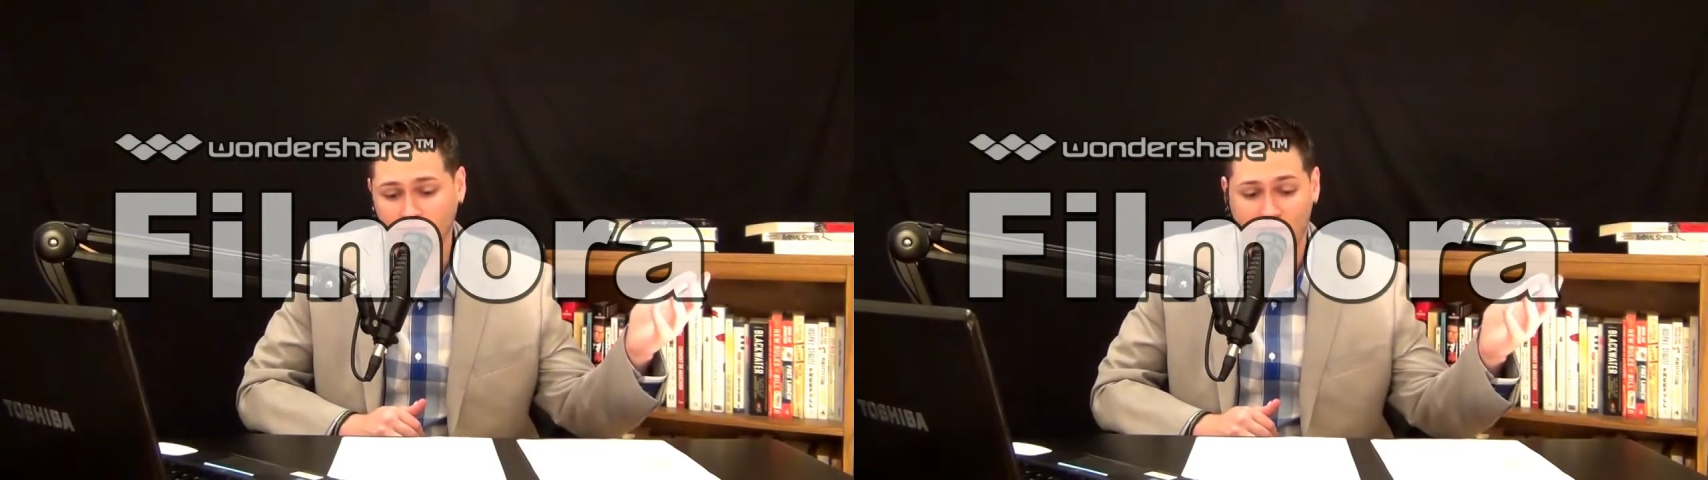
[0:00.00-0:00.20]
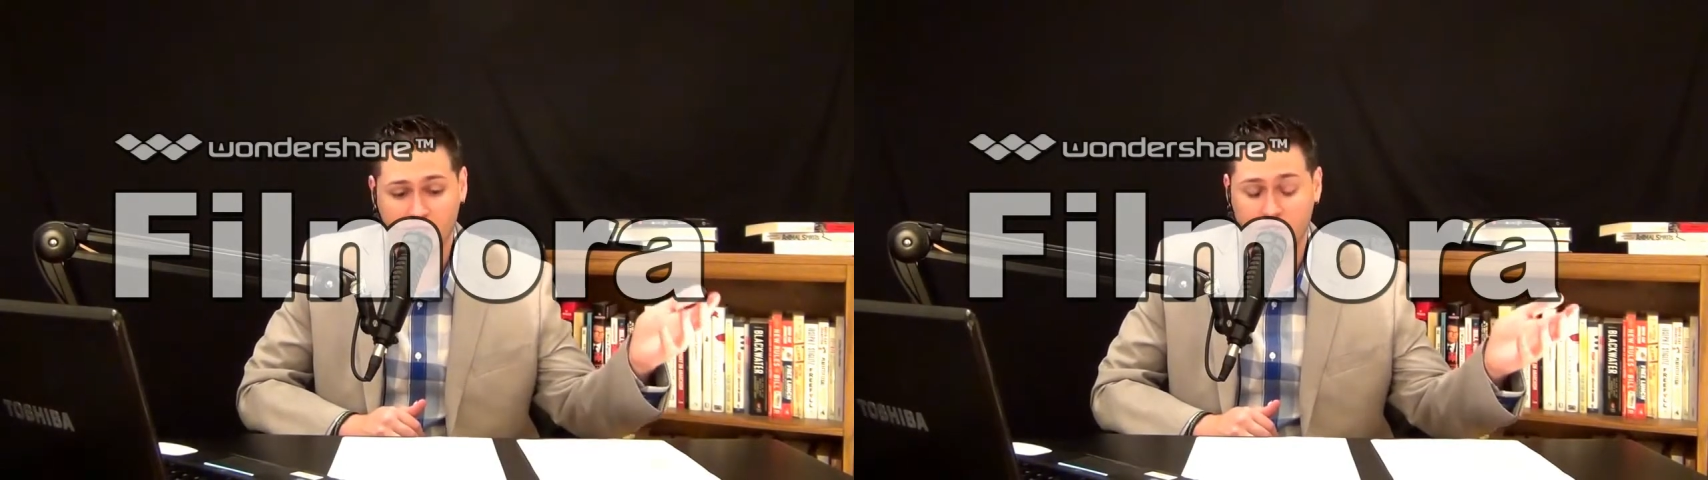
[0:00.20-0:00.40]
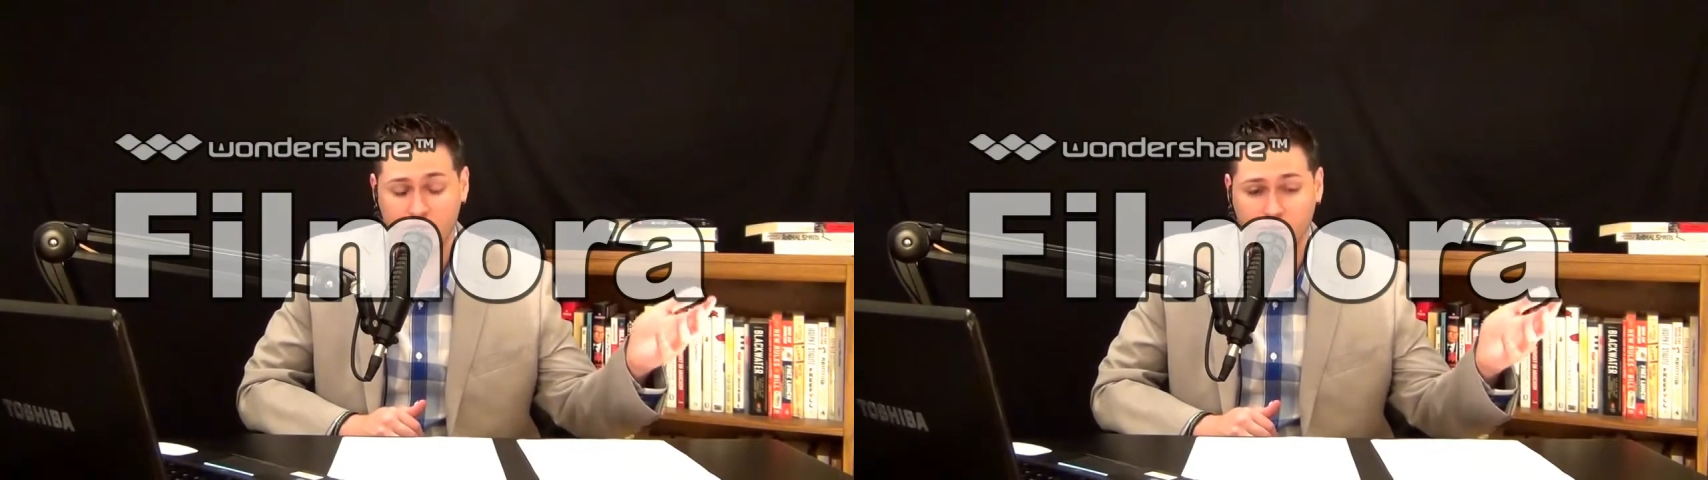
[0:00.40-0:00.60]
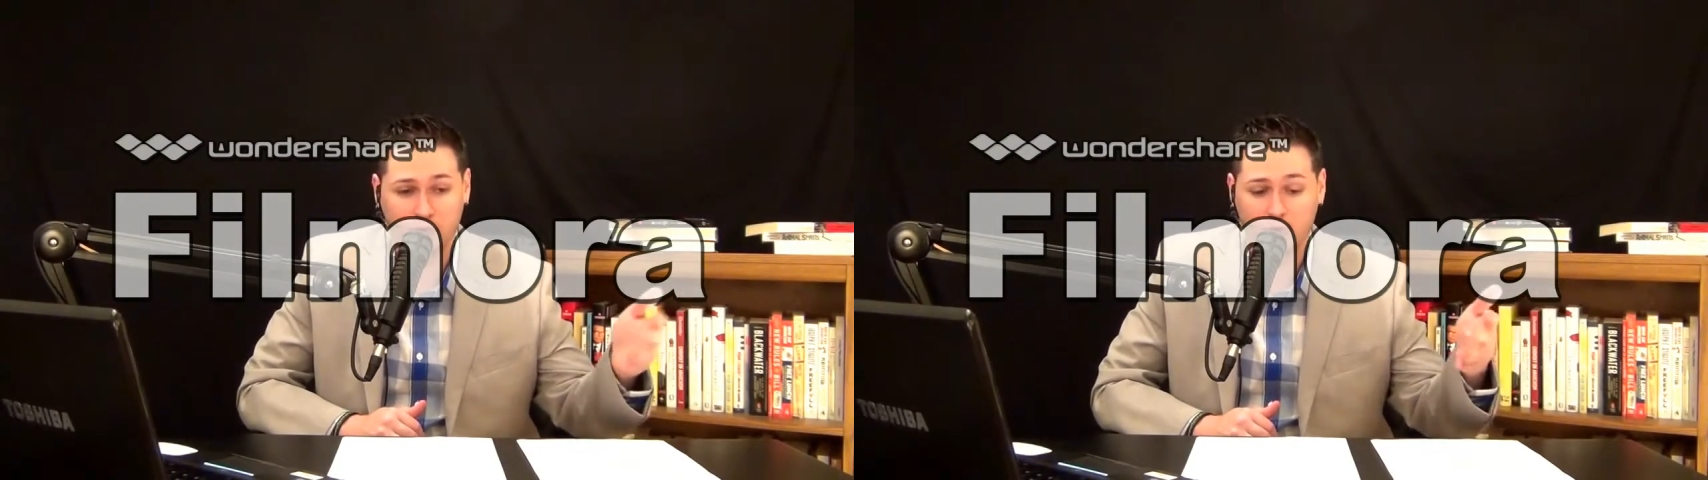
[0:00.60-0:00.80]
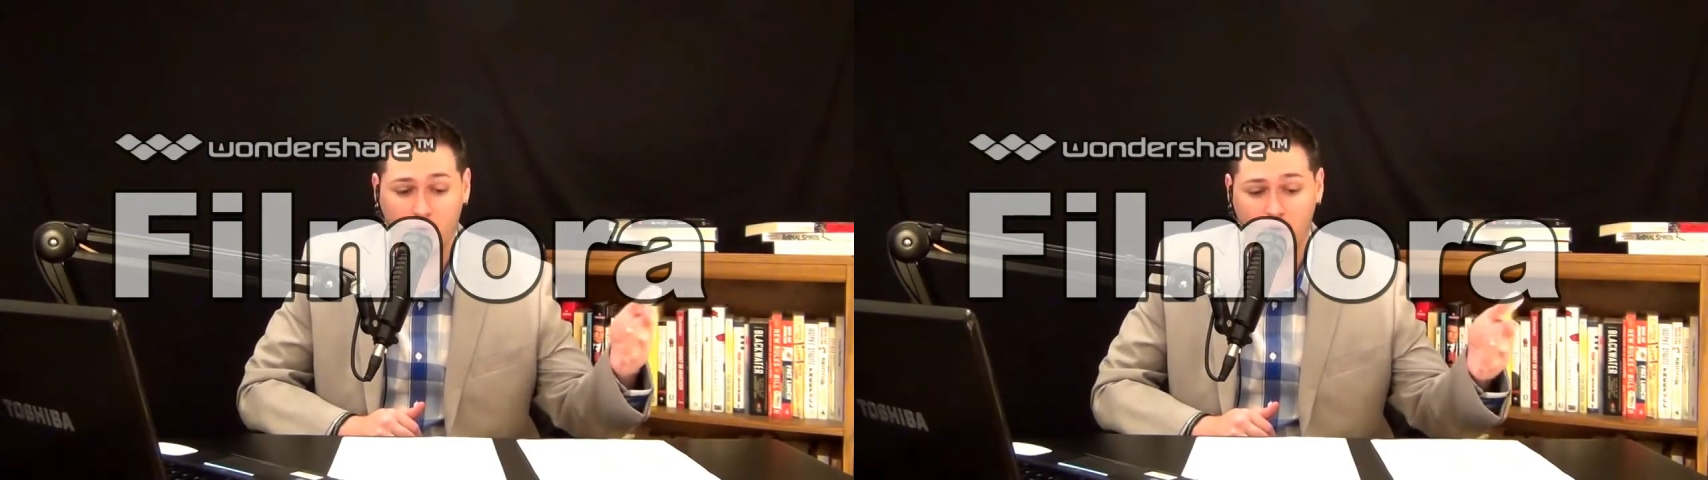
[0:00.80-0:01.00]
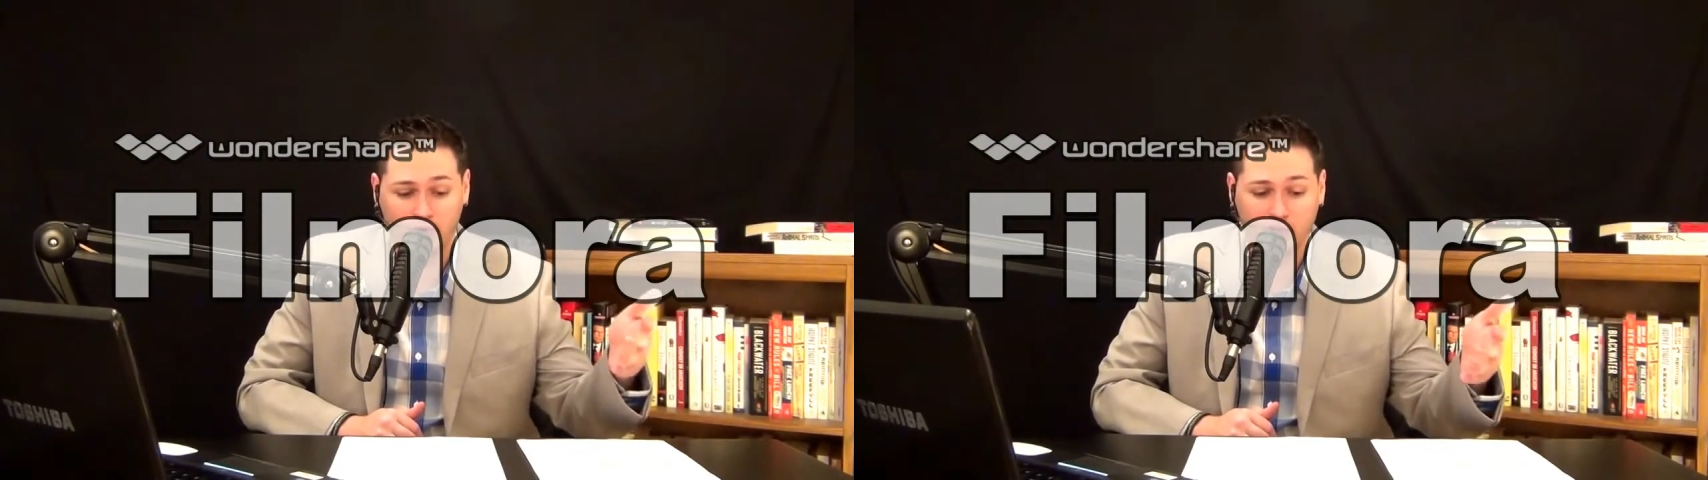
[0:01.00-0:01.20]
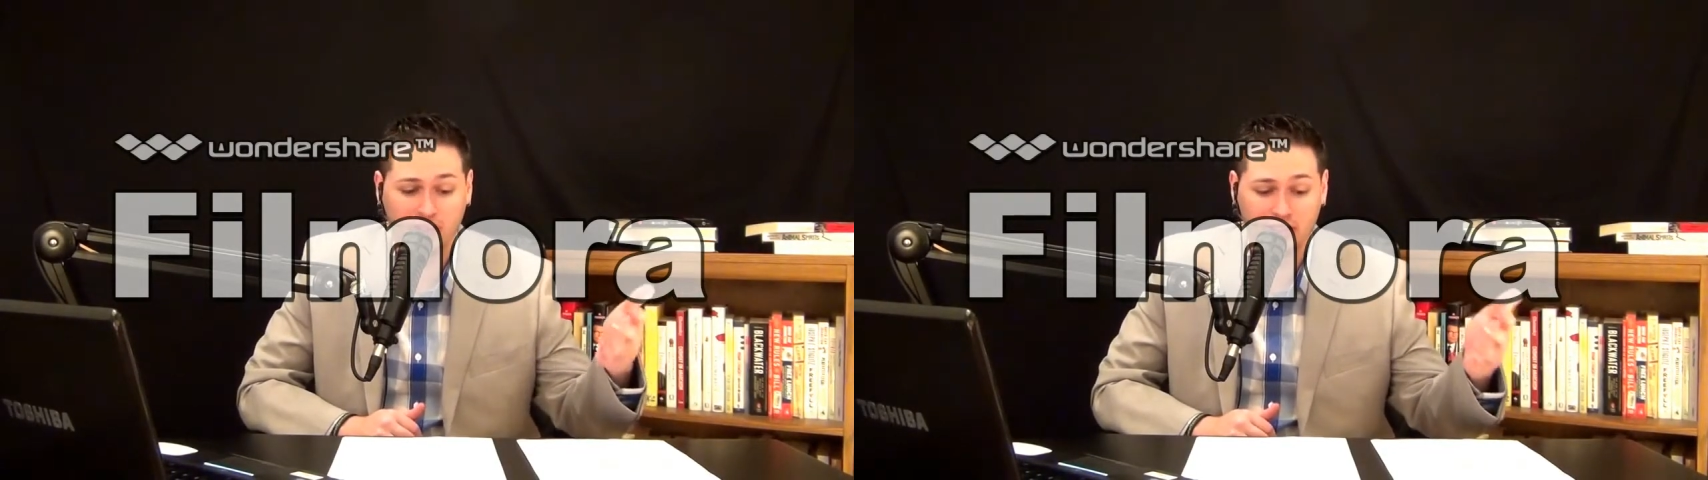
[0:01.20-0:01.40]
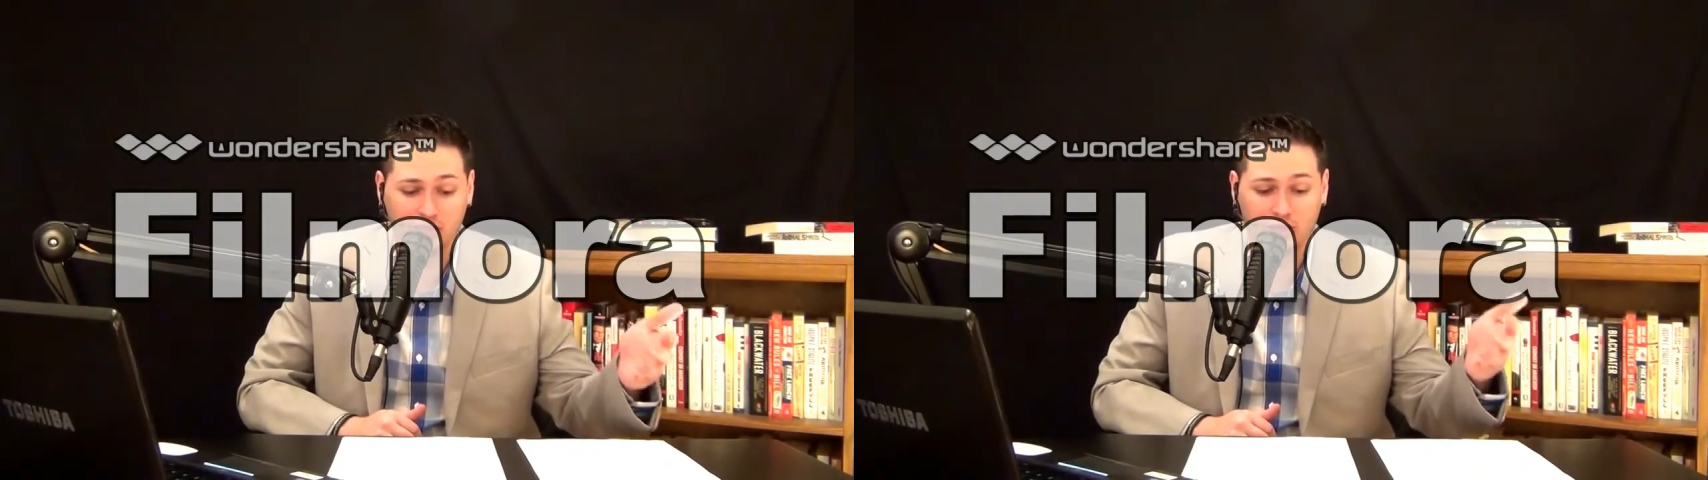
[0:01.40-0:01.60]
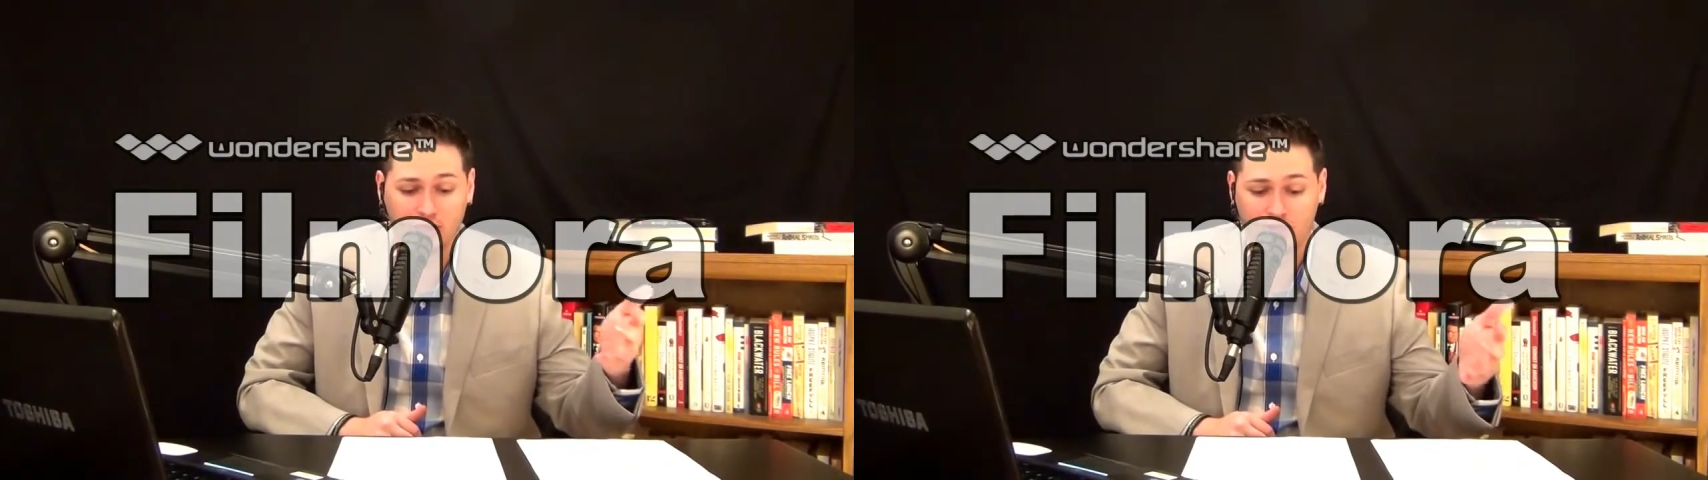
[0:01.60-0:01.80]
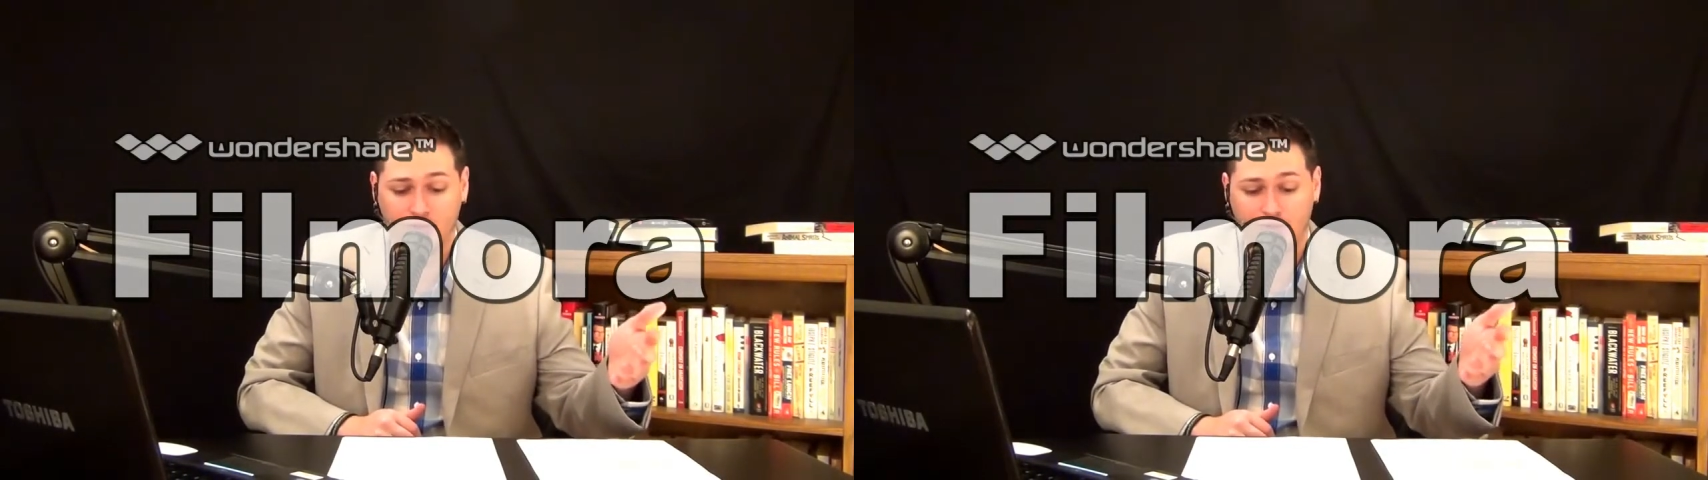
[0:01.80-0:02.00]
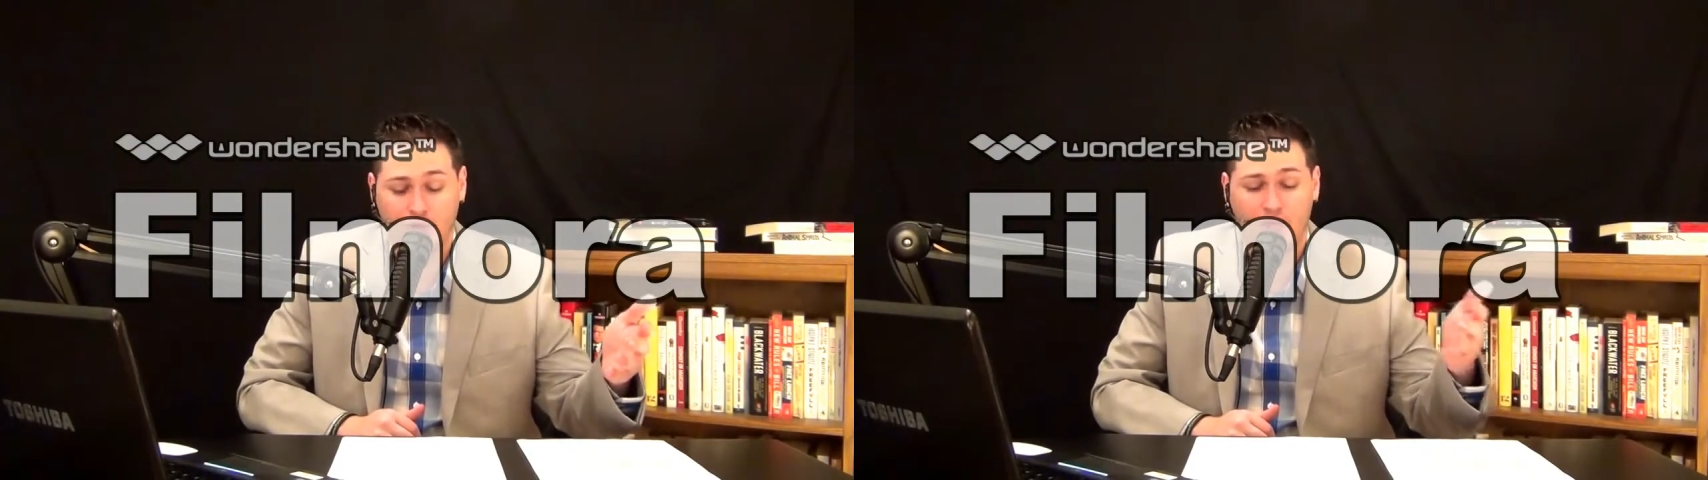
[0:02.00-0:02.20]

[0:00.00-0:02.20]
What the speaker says: let's do what all good liberals do